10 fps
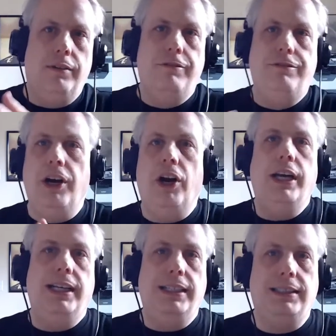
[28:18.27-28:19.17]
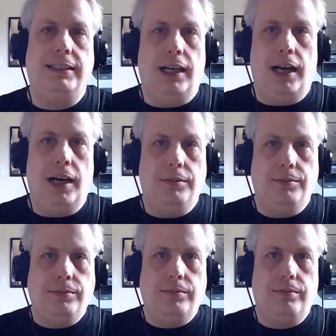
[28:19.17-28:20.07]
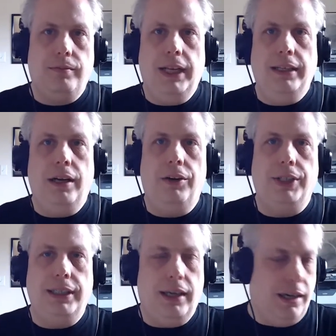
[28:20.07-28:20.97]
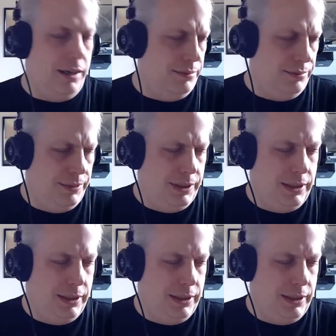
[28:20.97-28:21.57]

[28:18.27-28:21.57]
various uh, encounters, like um,